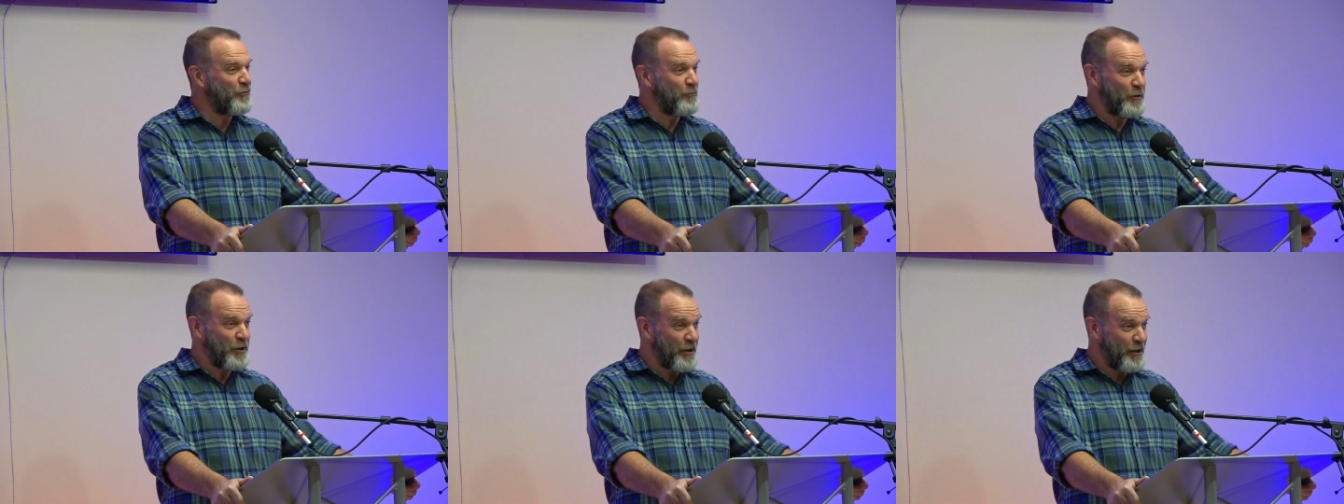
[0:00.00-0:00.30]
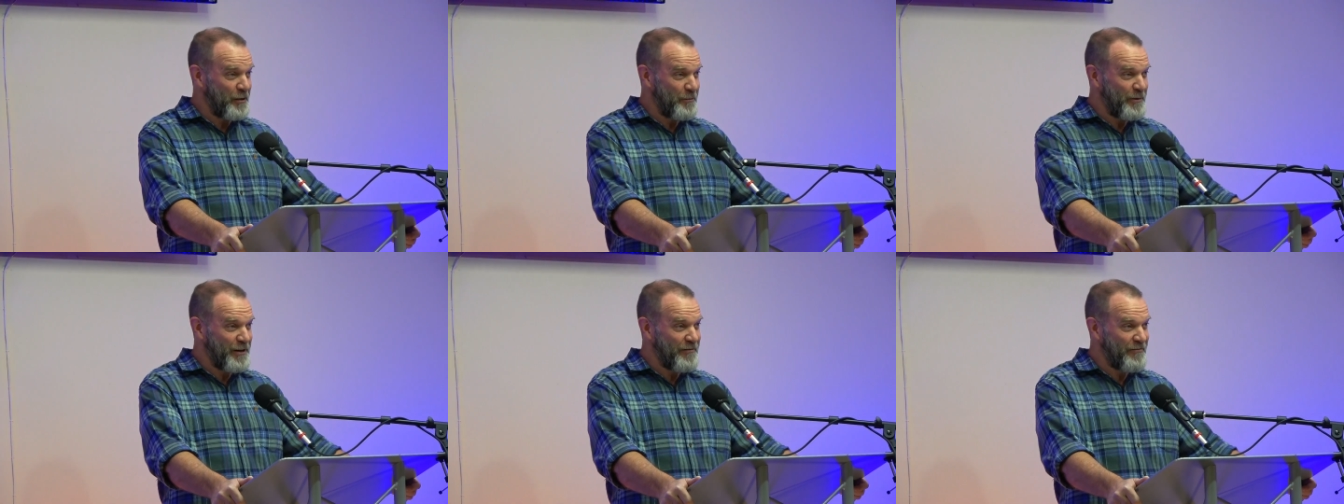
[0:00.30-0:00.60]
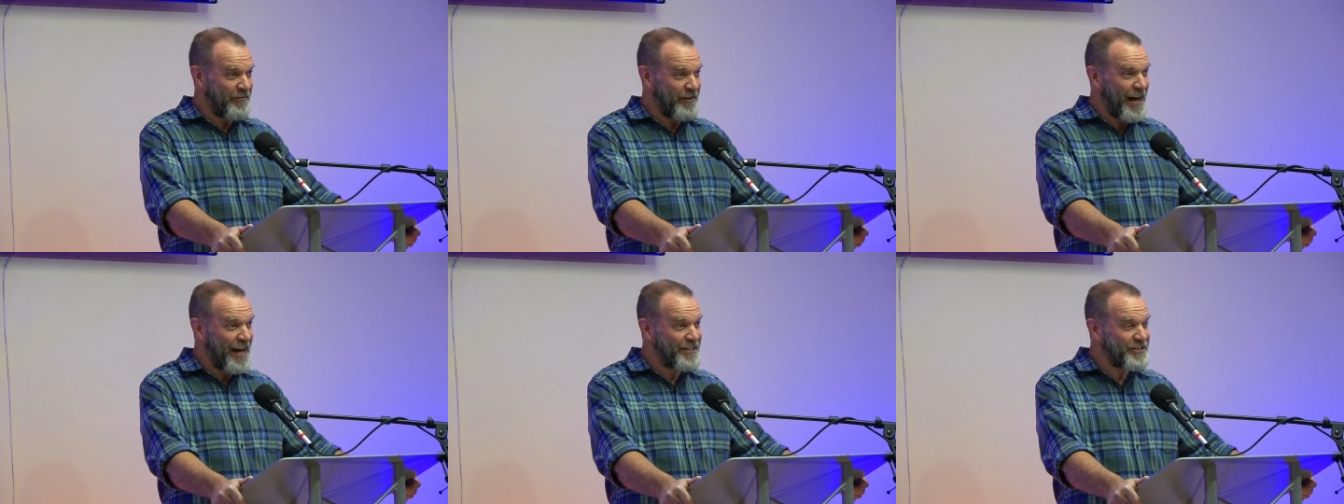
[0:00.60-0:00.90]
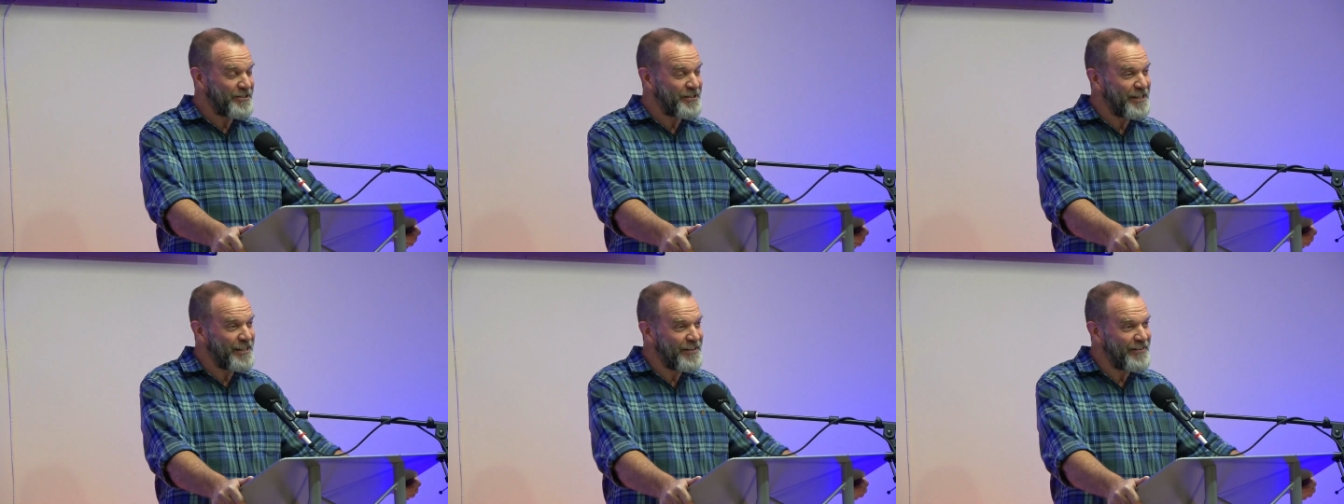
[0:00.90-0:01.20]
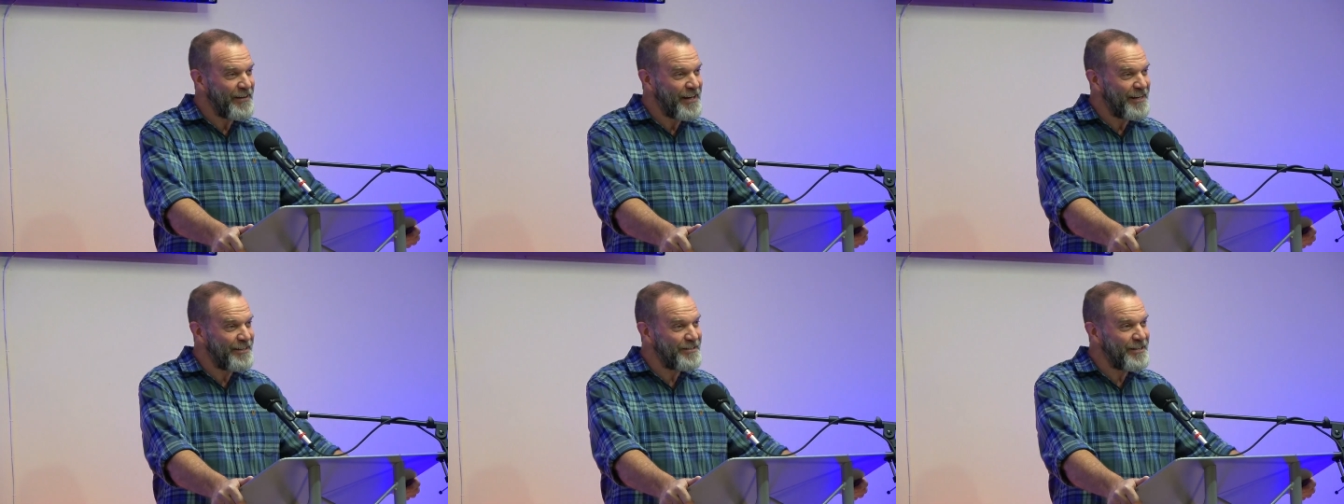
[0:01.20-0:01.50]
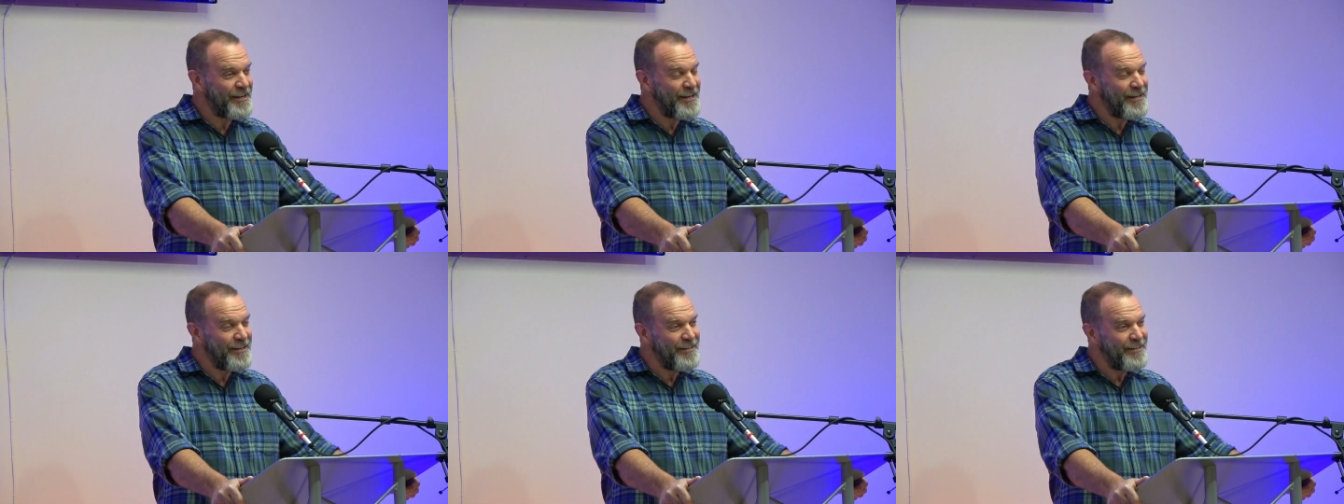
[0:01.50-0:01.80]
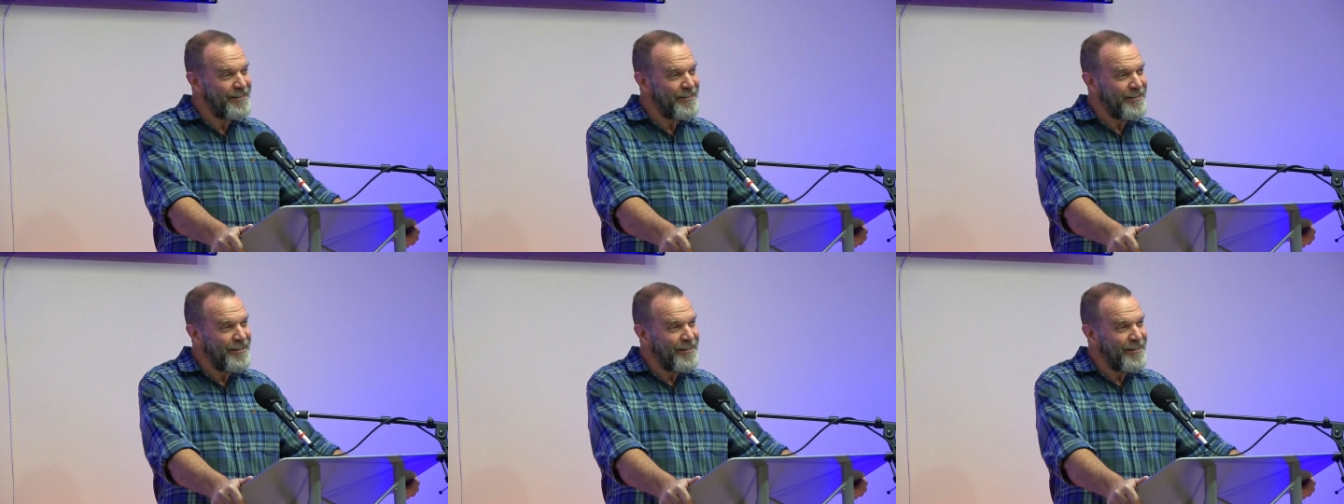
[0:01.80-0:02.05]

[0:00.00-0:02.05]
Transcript: Are we going to be fasting in that day?